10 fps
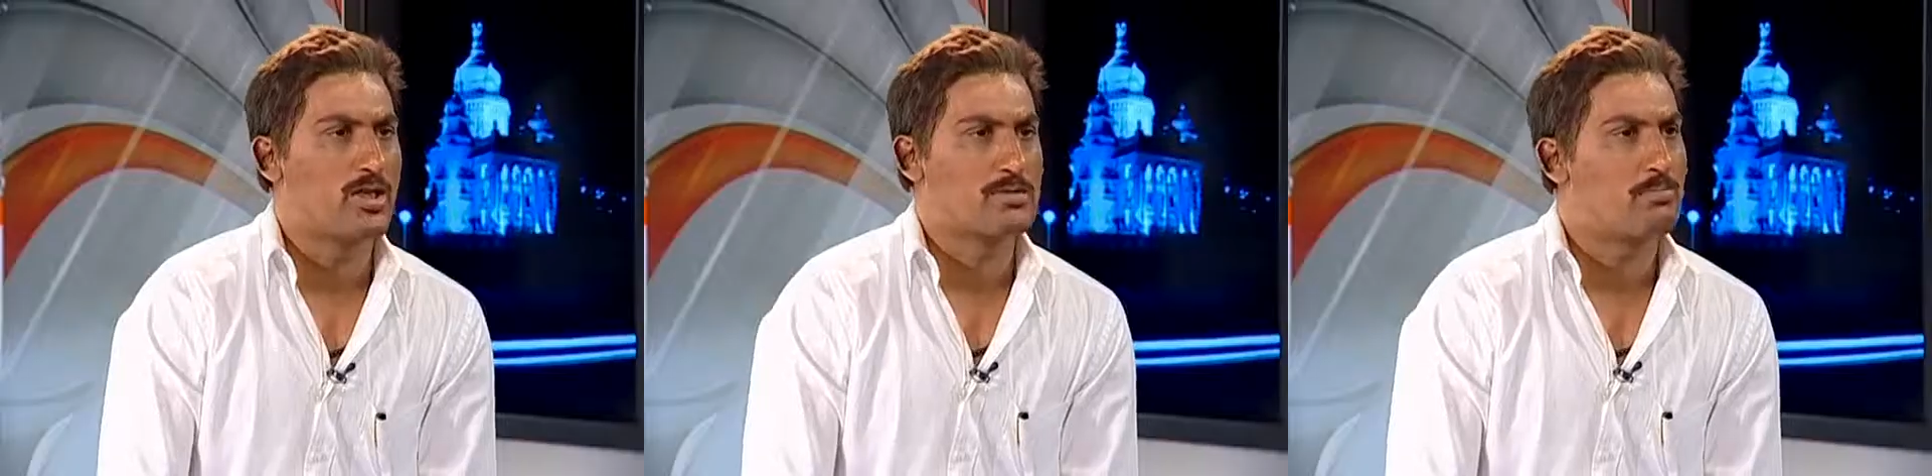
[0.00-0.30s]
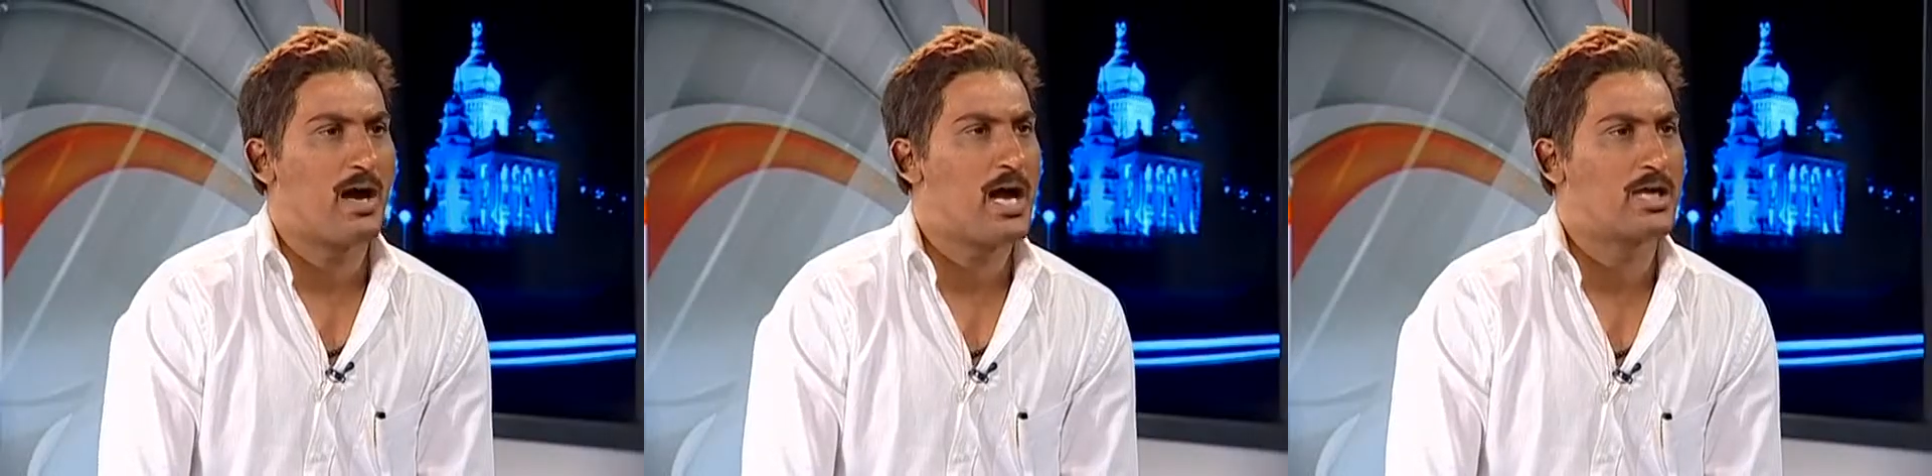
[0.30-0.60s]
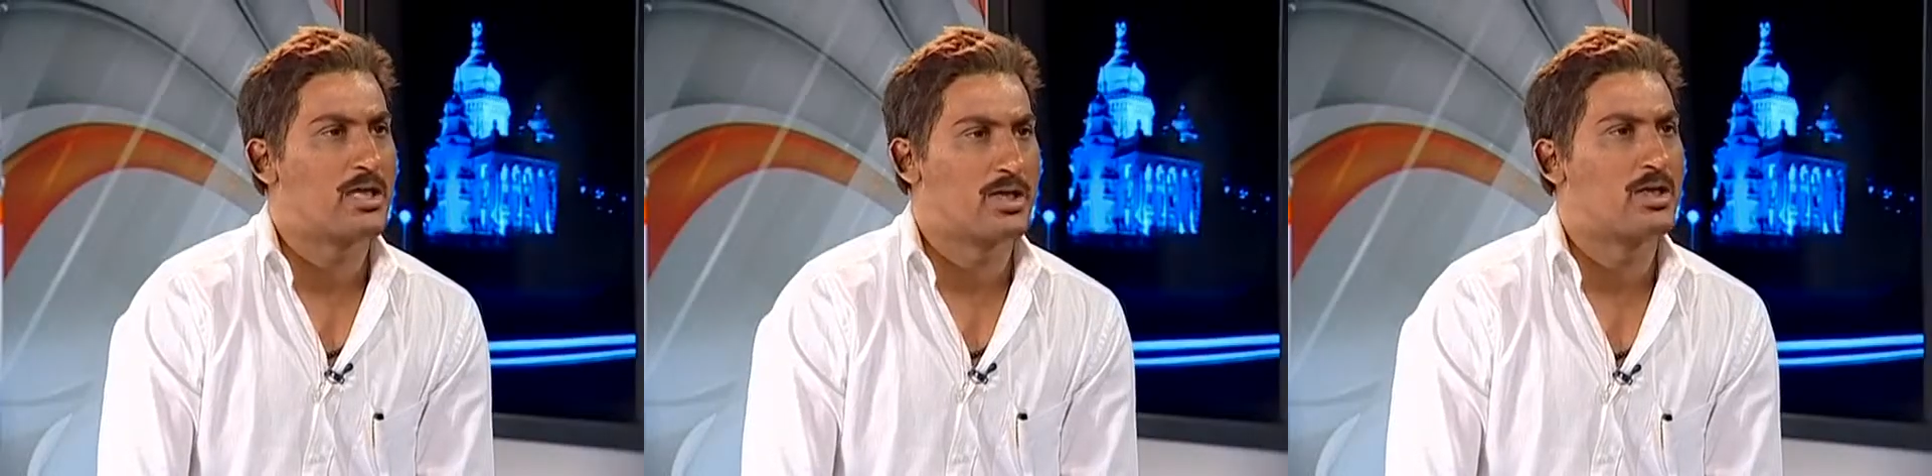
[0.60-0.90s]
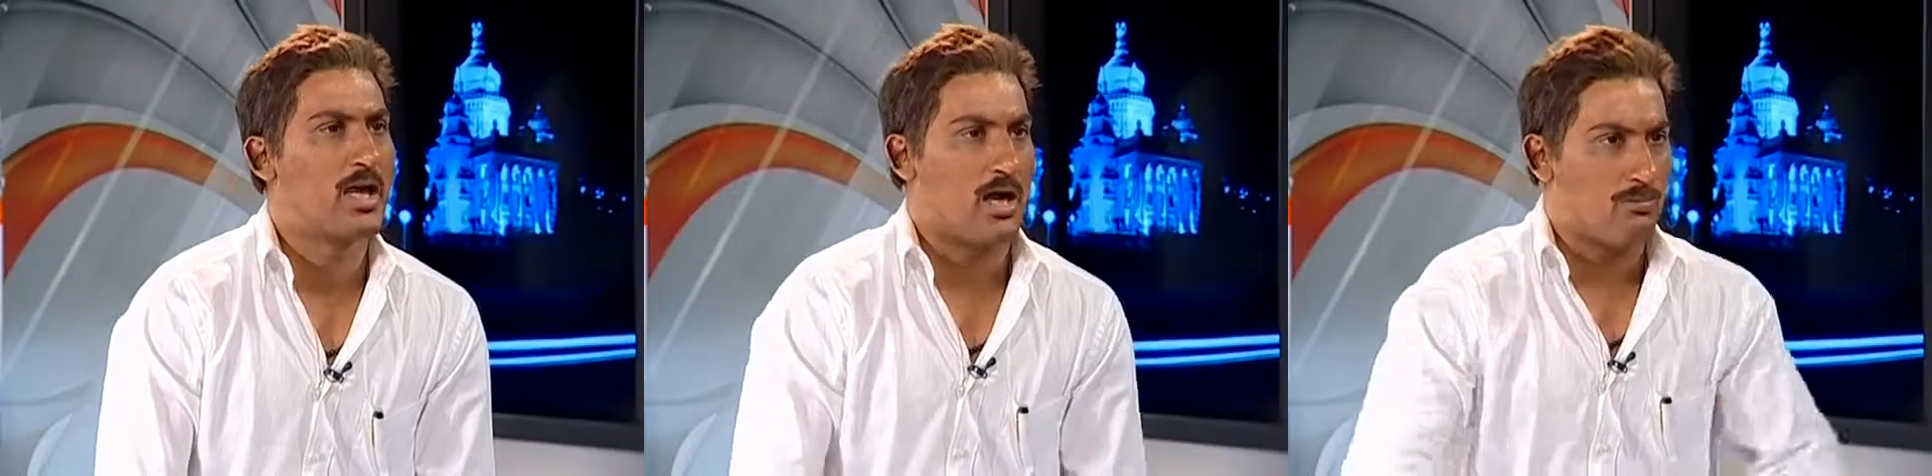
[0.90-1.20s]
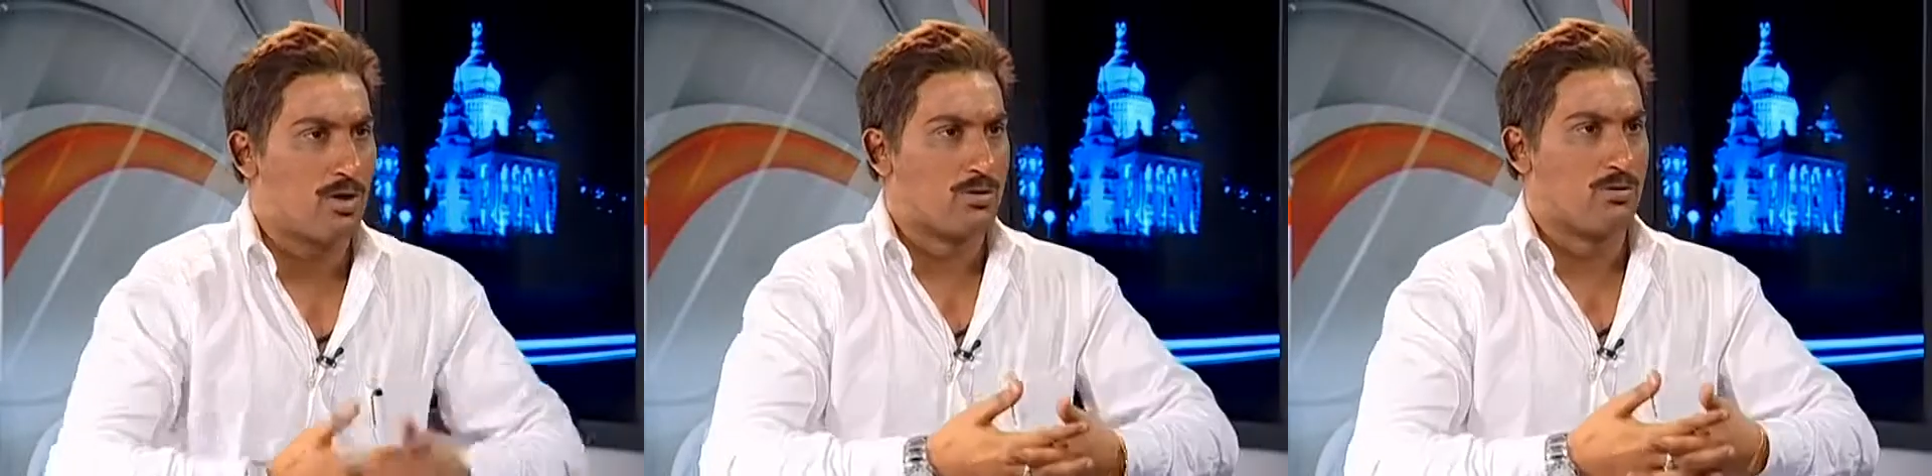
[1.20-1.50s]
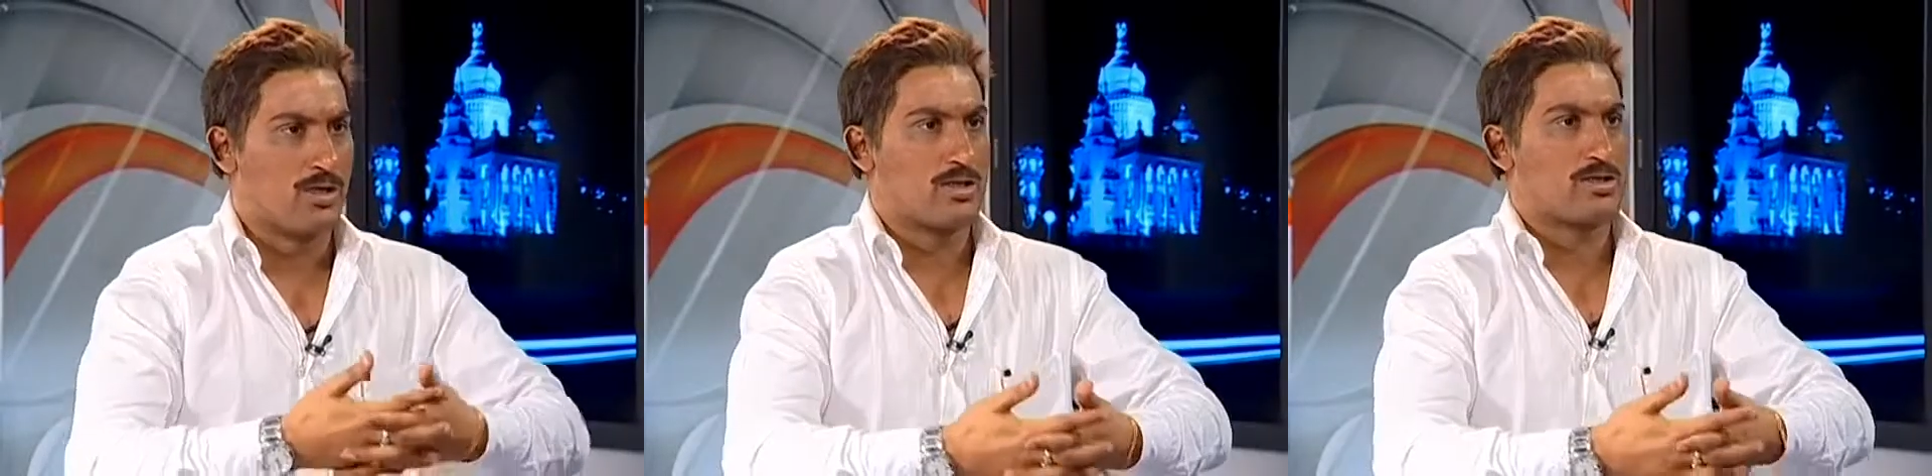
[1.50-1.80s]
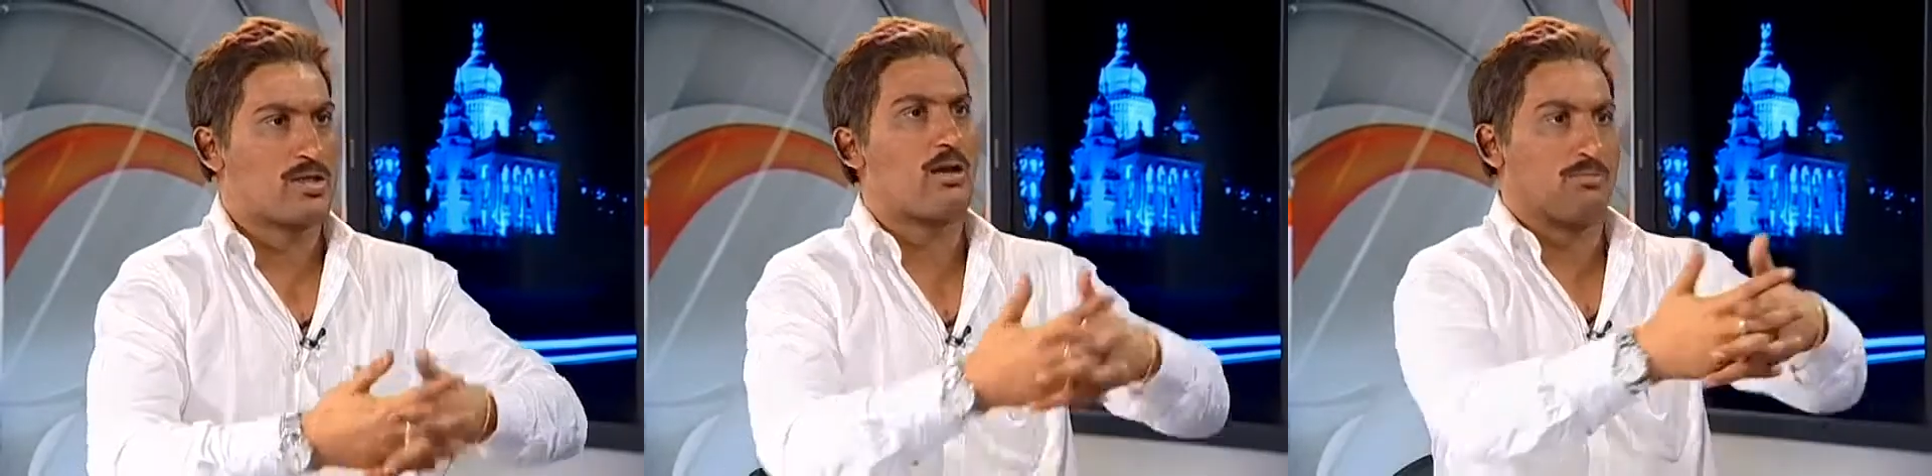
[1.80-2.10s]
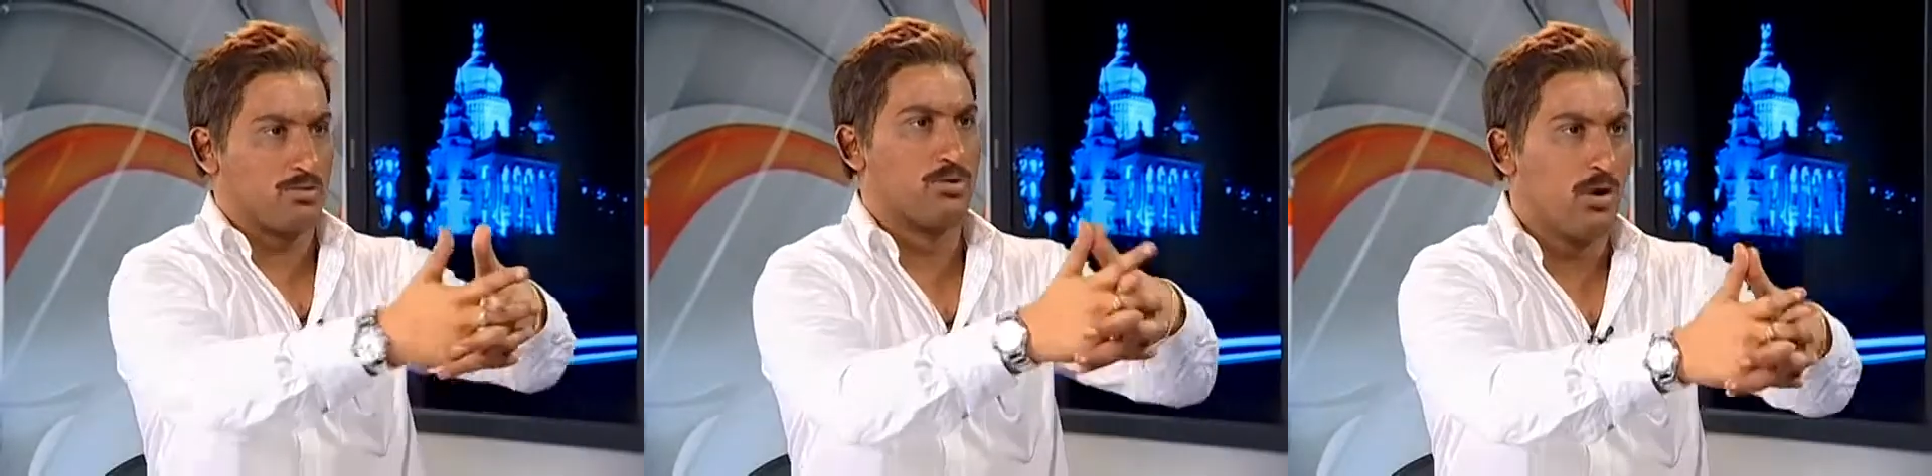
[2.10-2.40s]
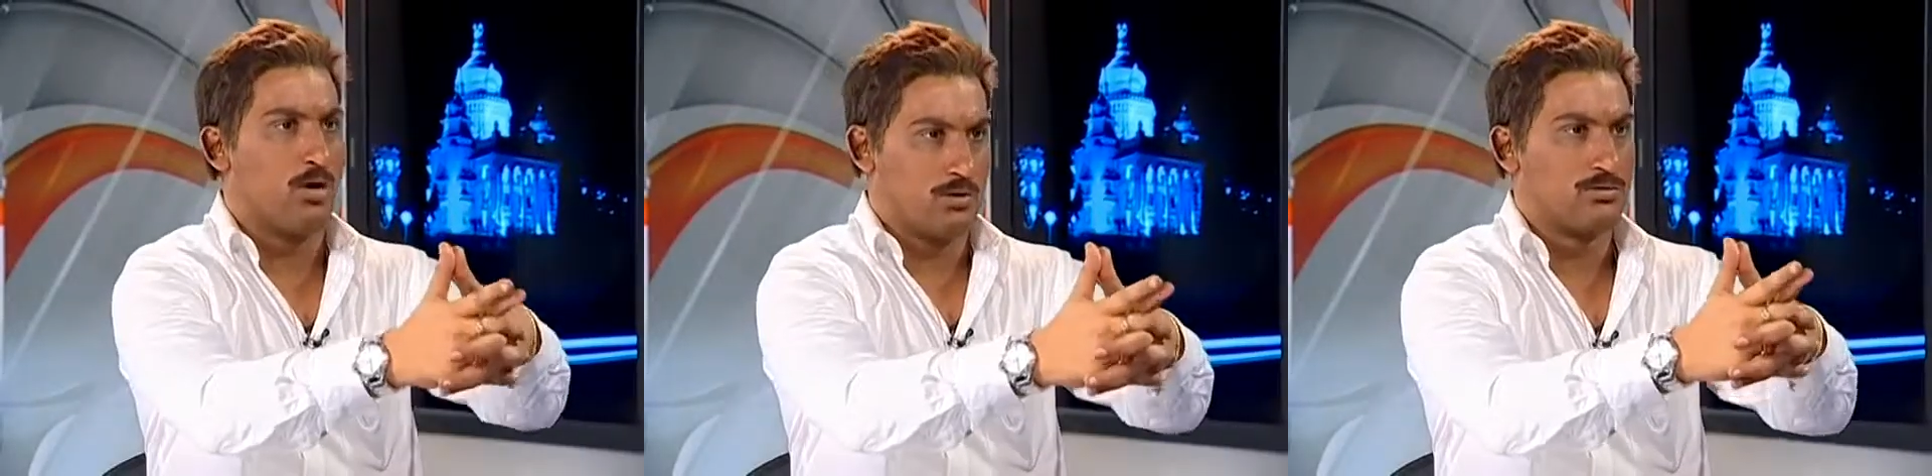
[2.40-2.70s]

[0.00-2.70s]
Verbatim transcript: is born in india magu when it's came you know